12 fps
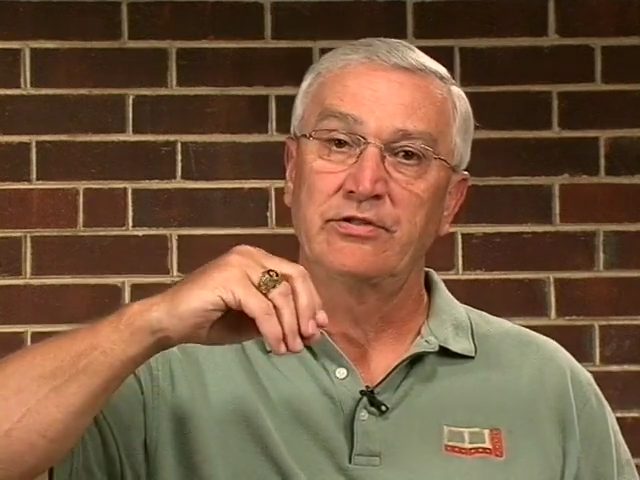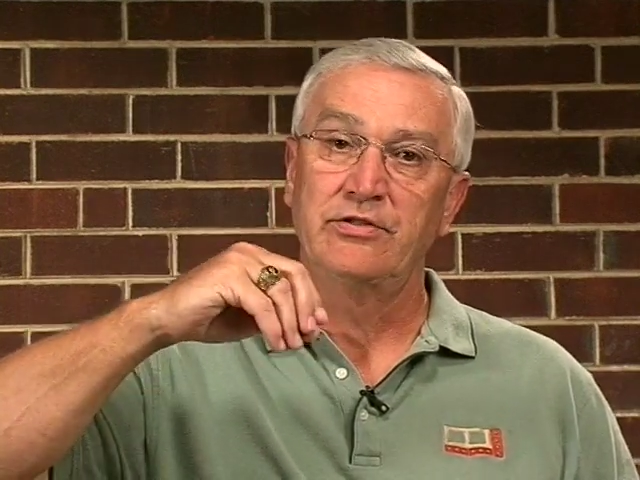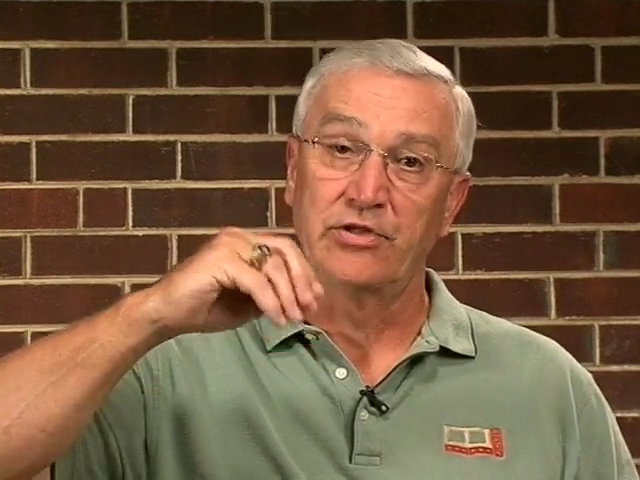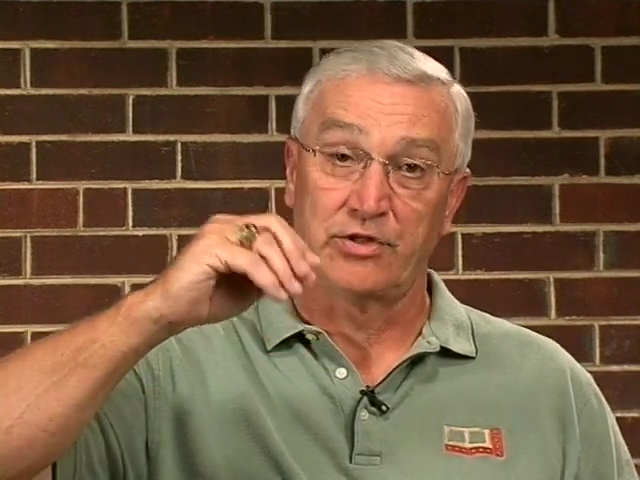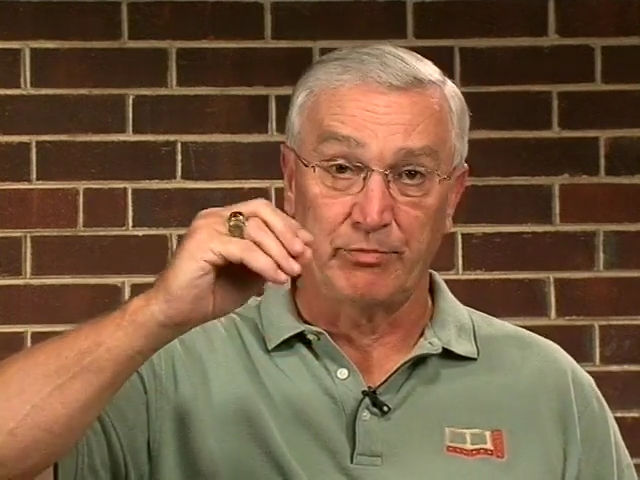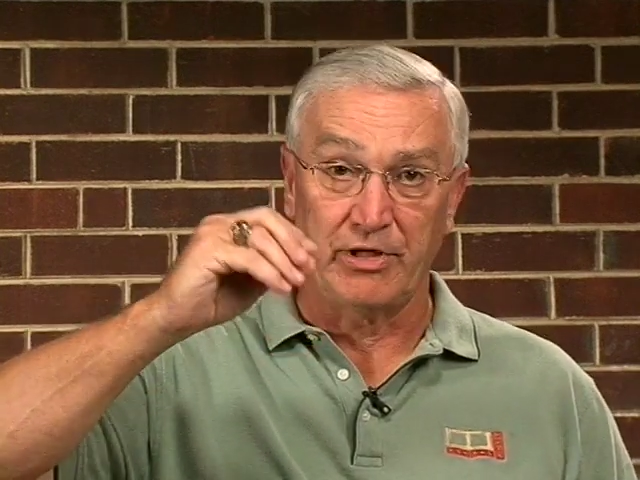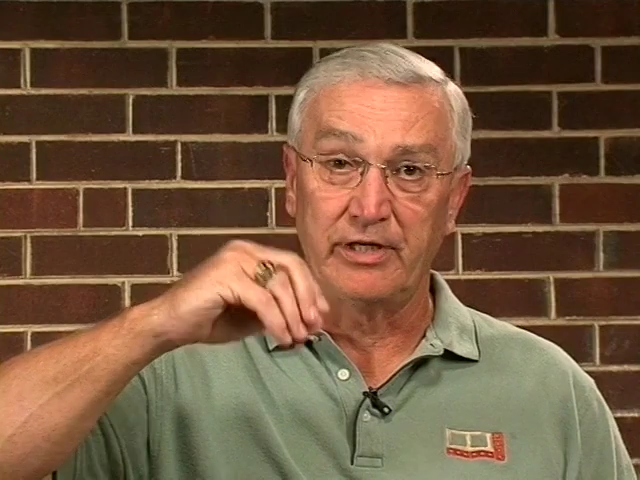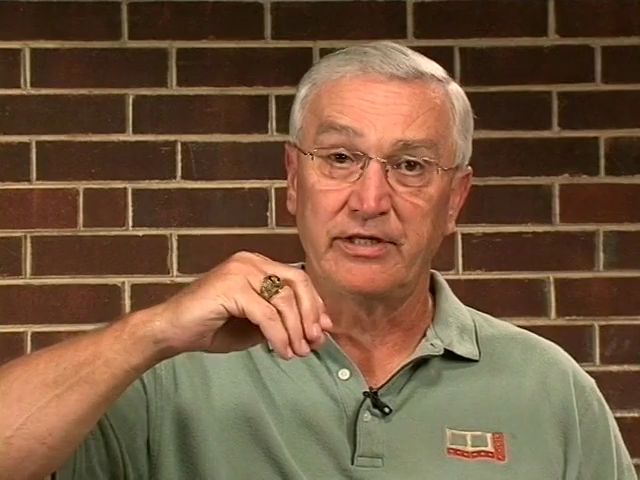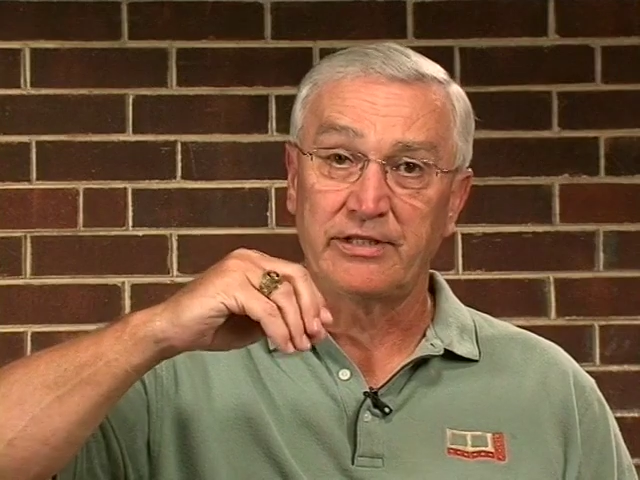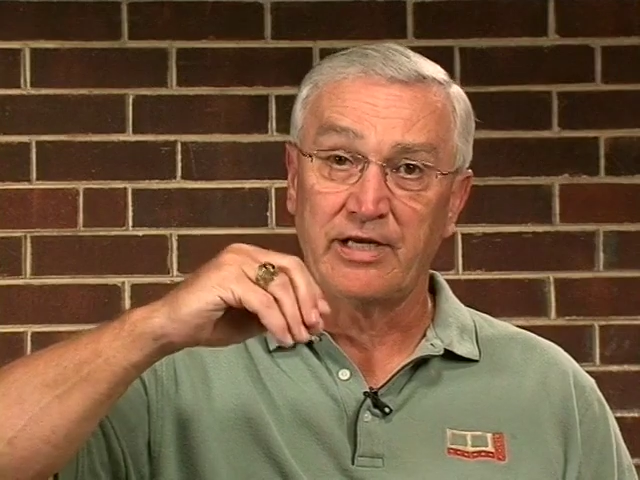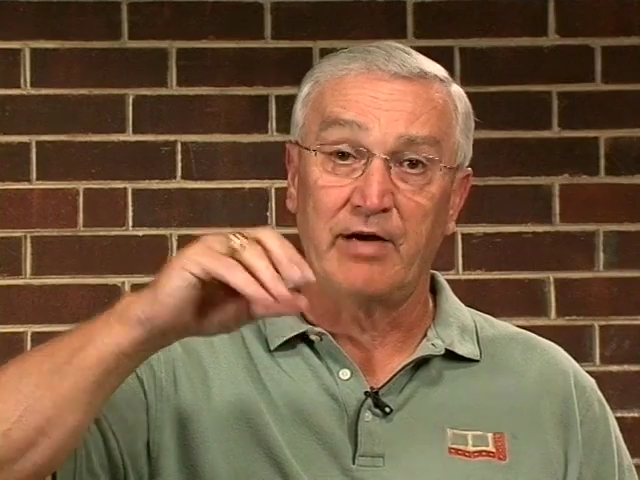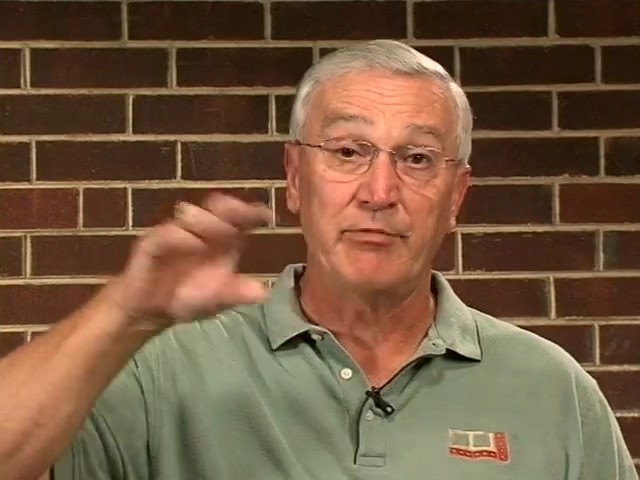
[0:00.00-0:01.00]
Just a bit at a
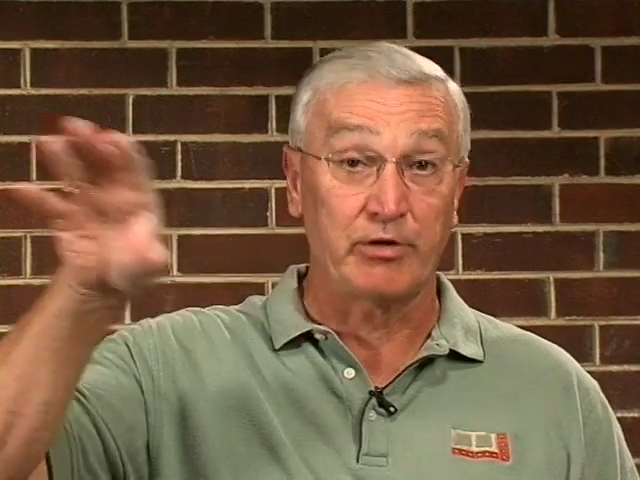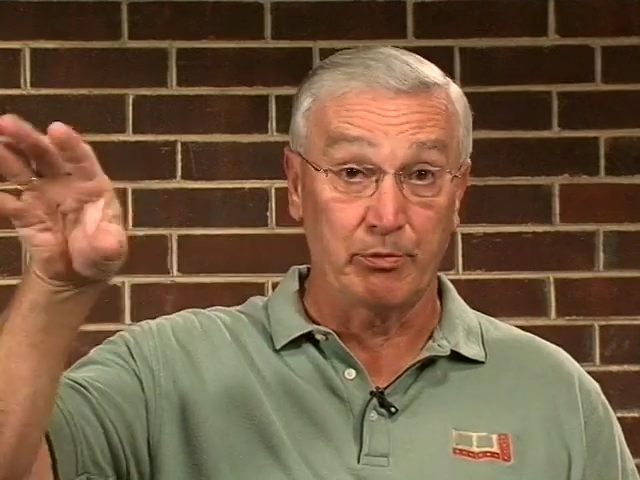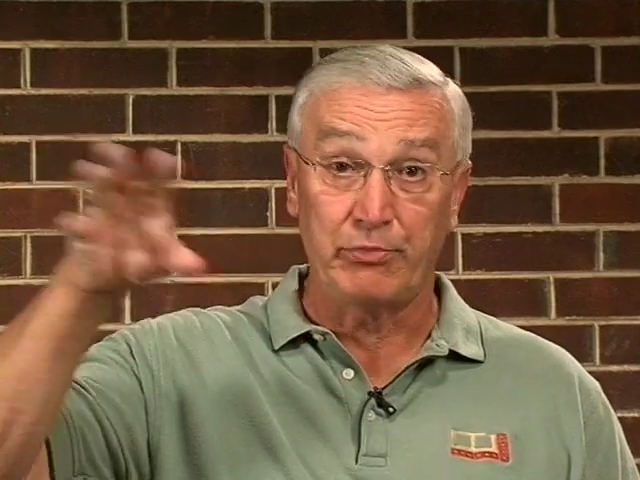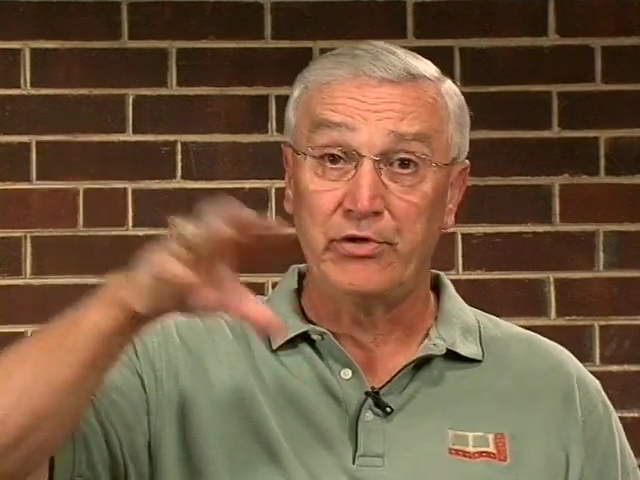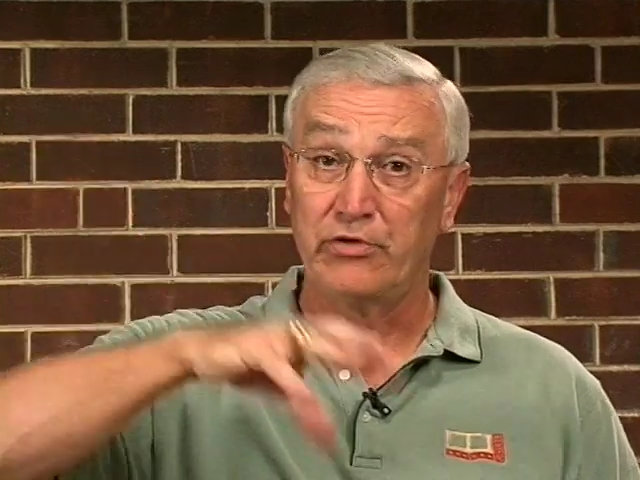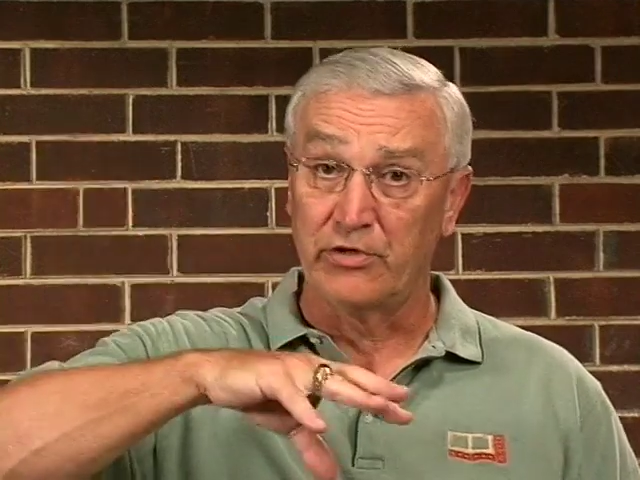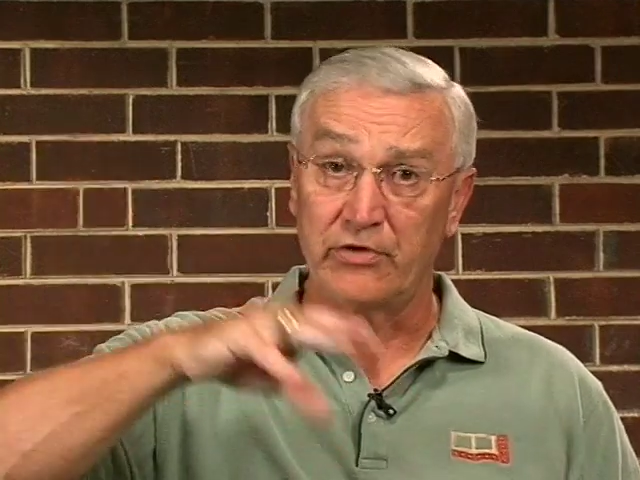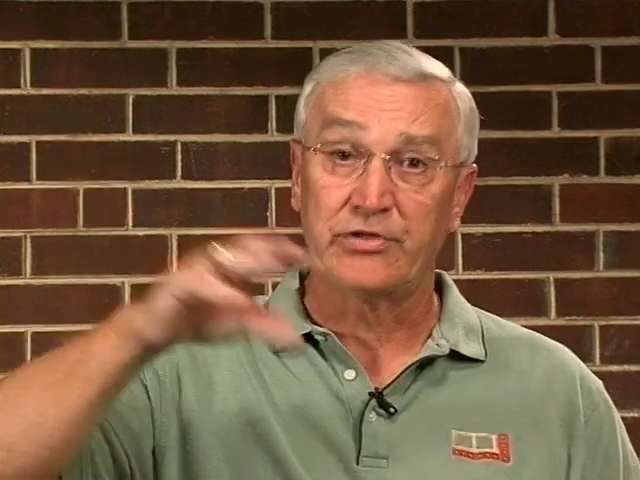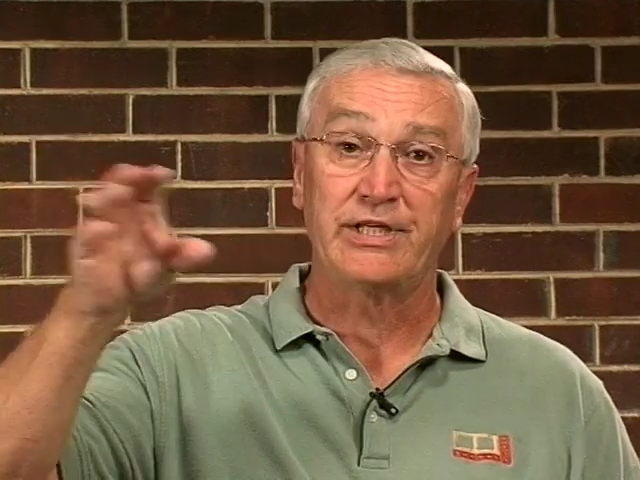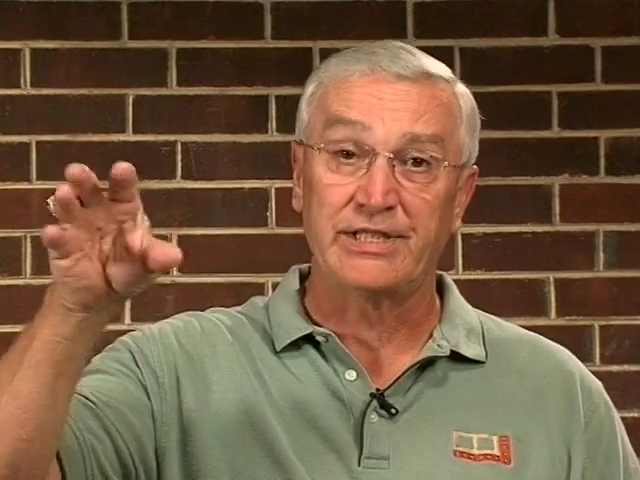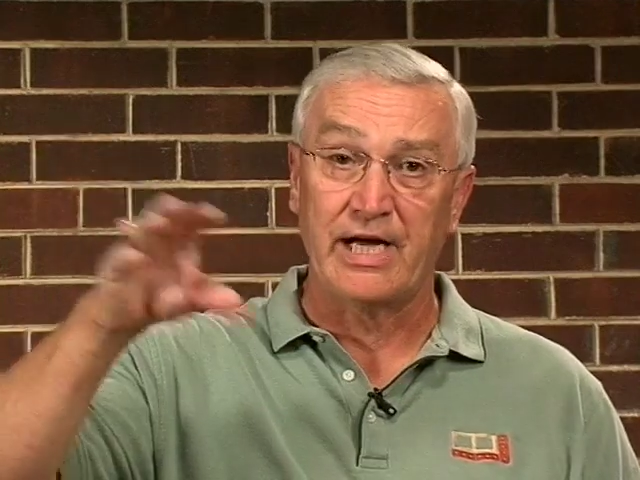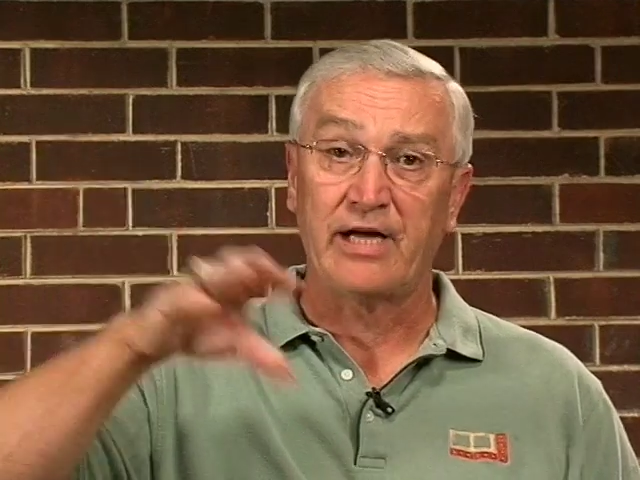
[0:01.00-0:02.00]
time. The computer knows
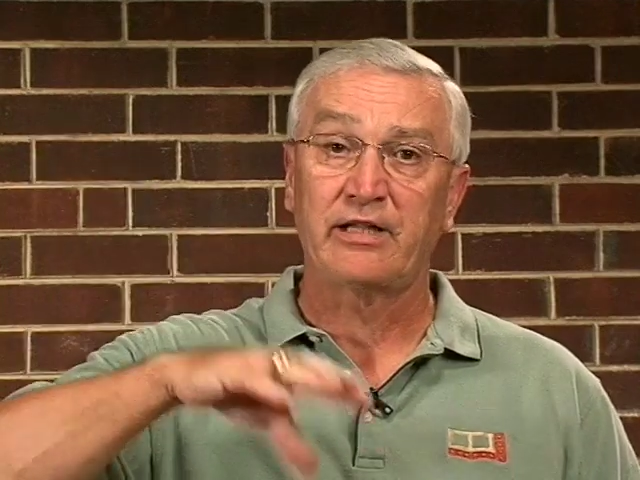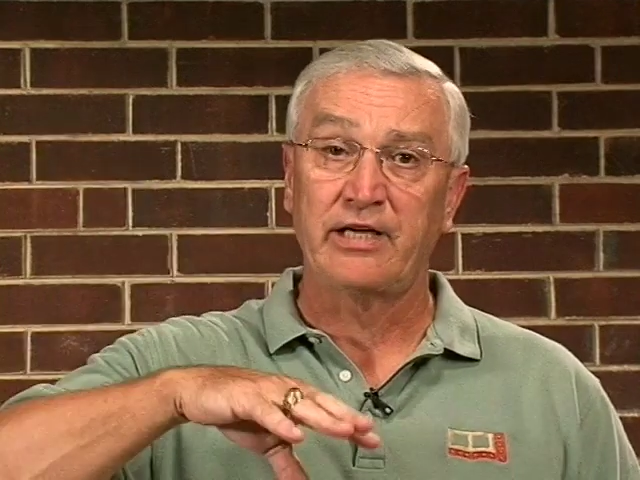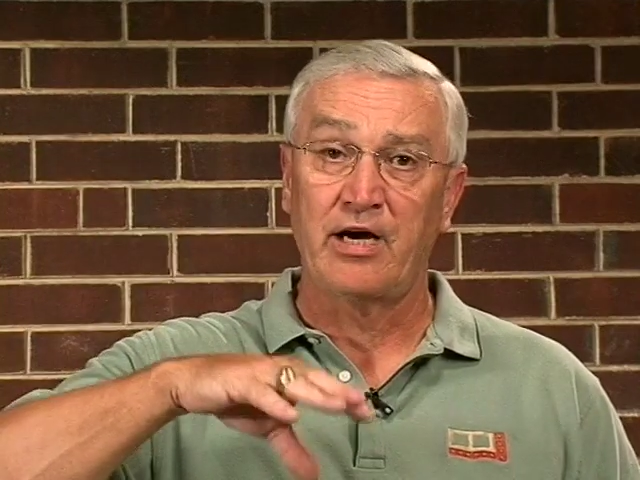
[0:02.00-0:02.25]
exactly